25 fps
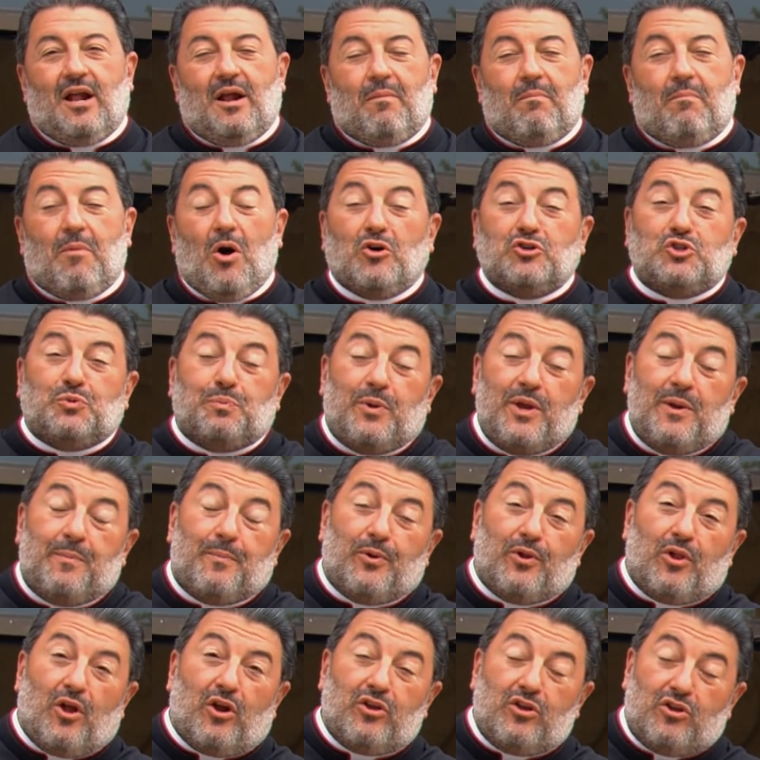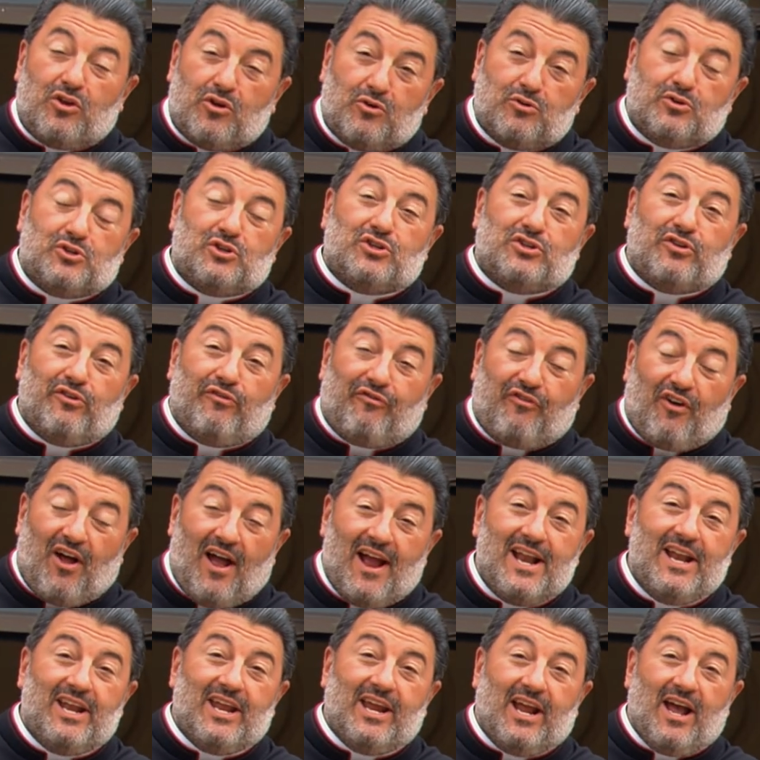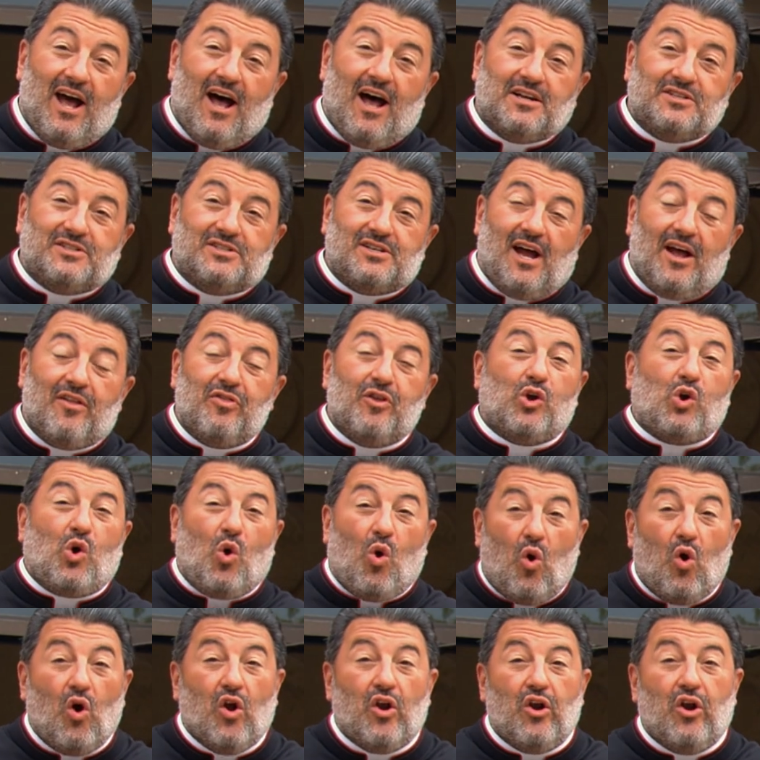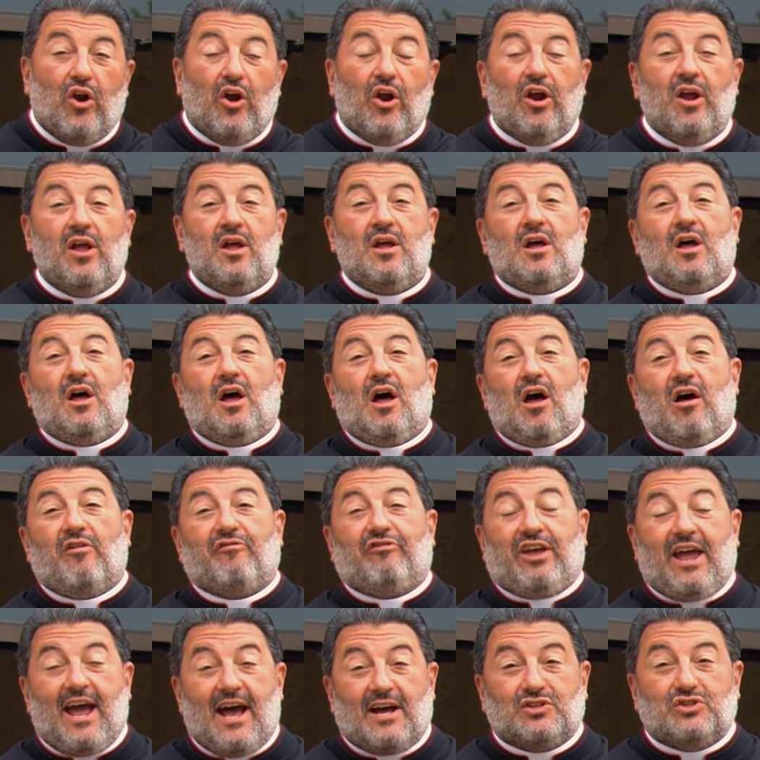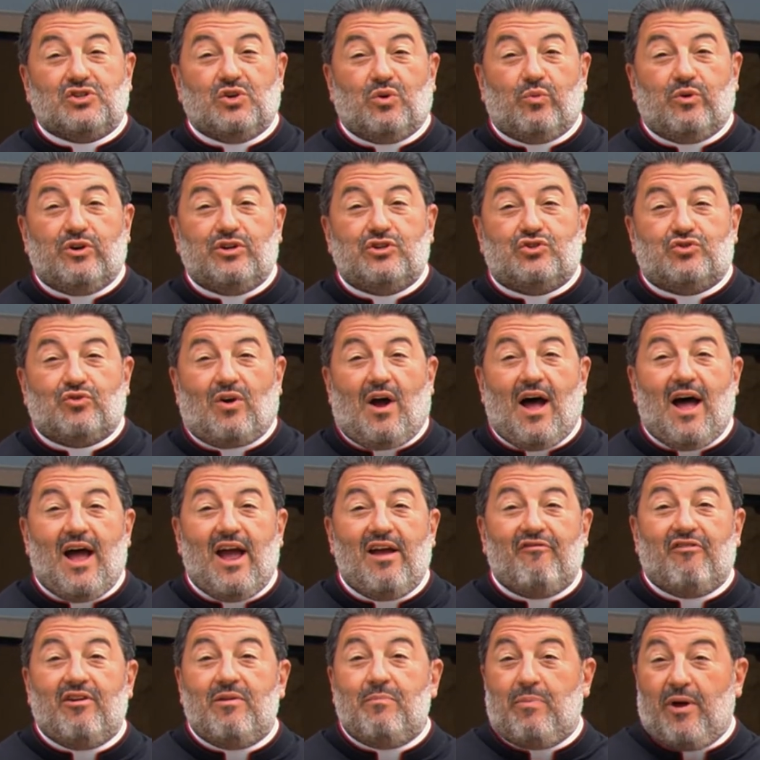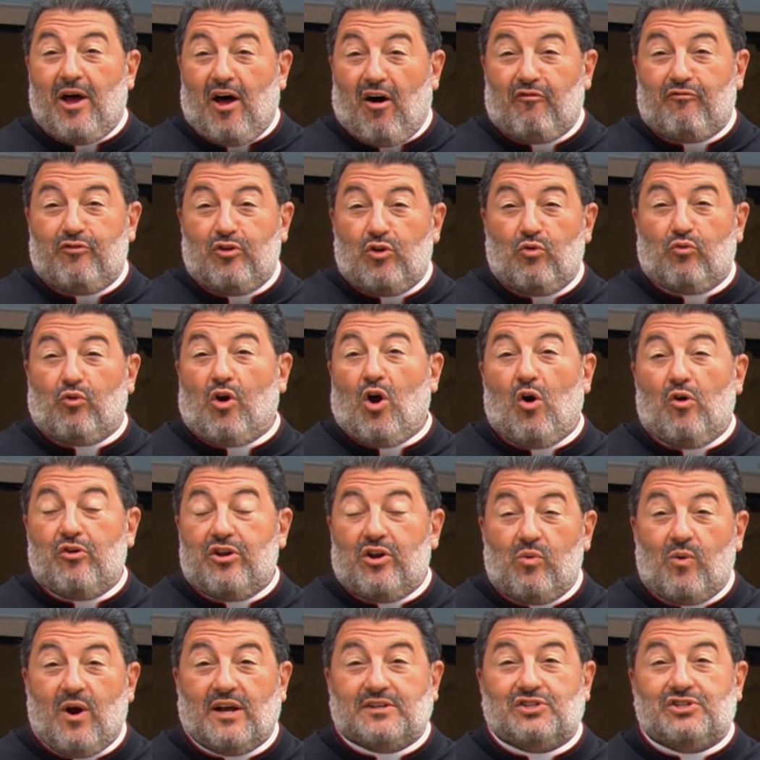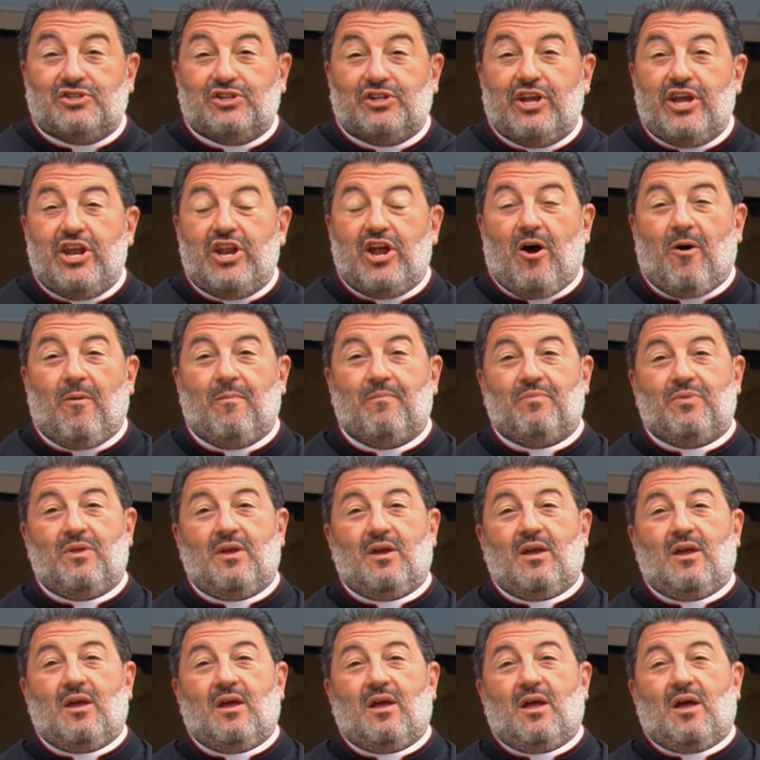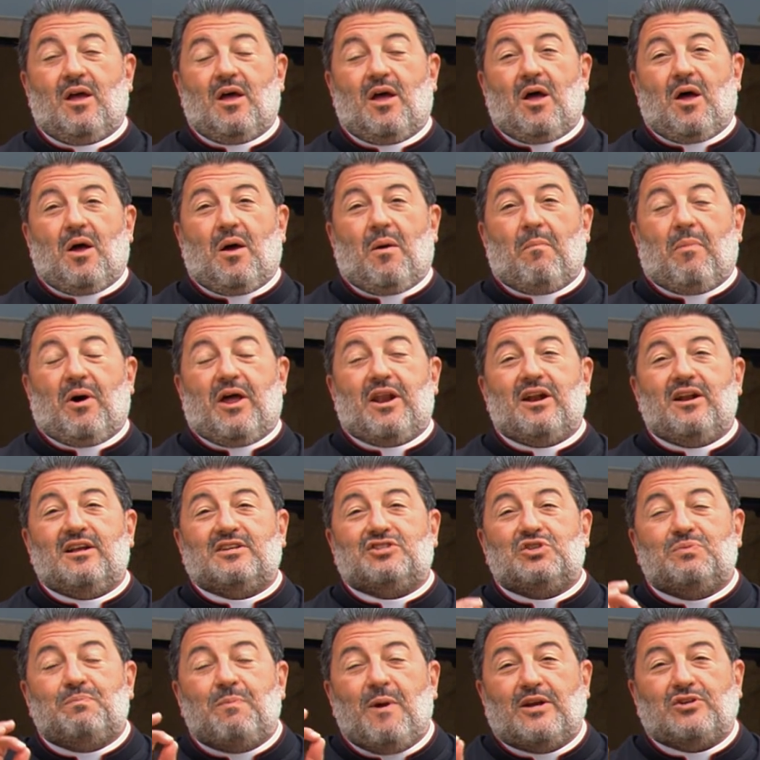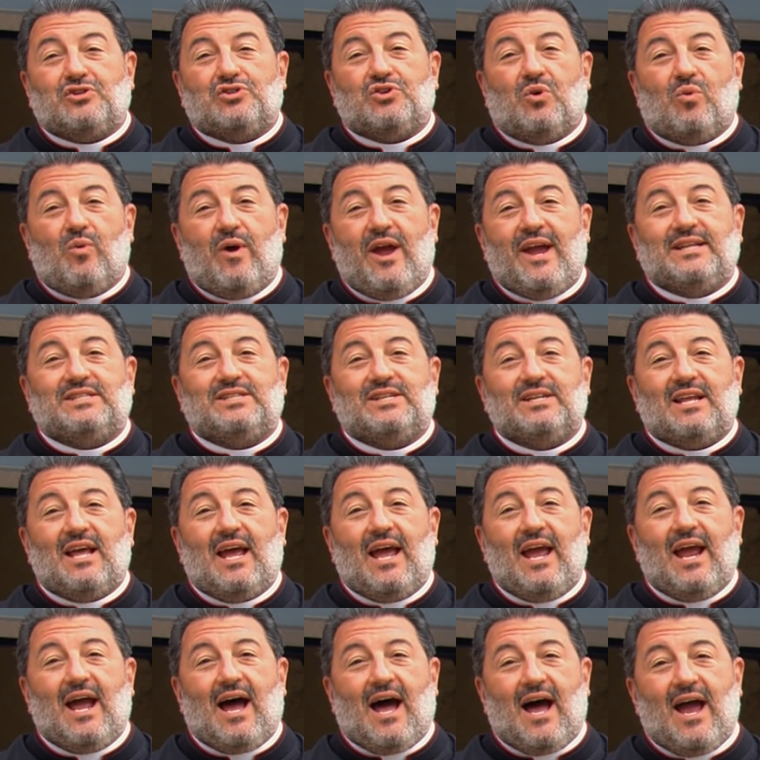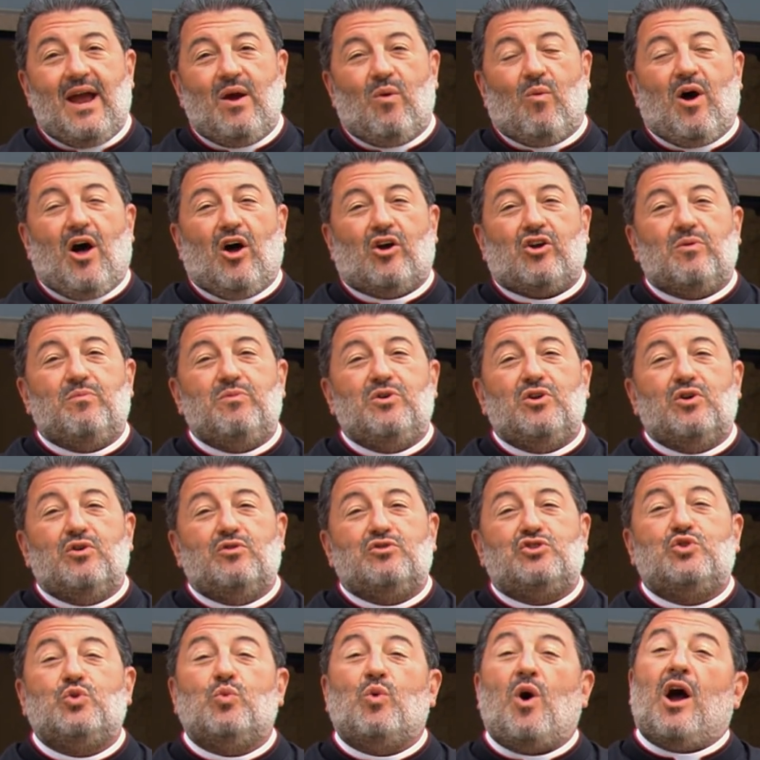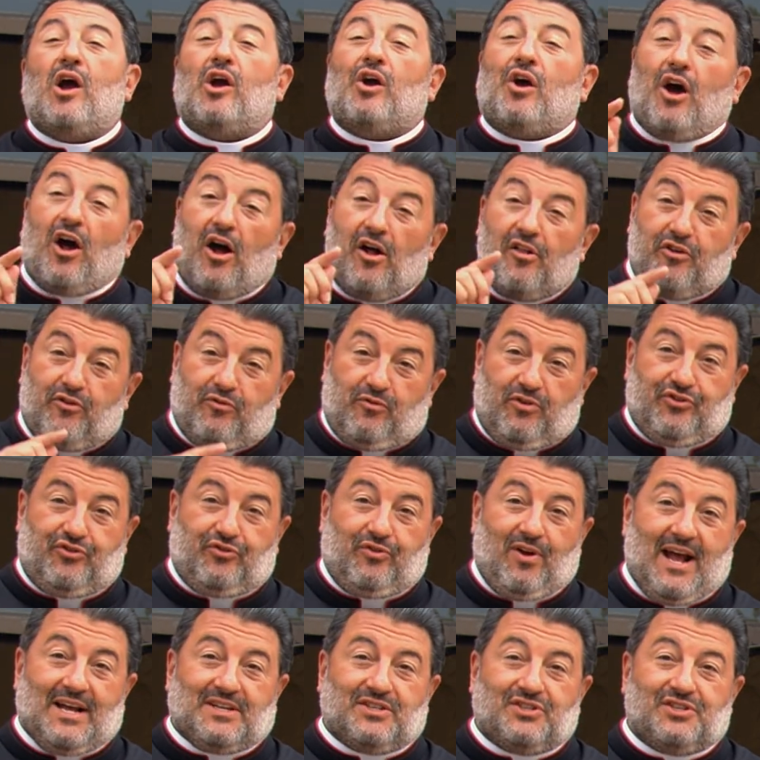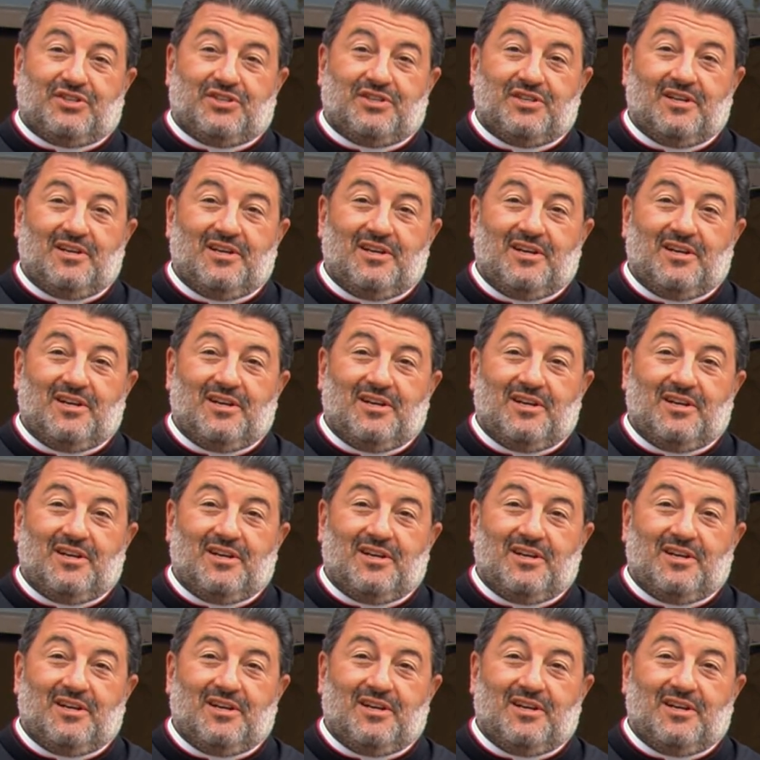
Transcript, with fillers: Most people are used to finding us on the corner of Castlewood Drive and Bellevue Road in West Toledo. But in a special way today, I welcome you to our other address,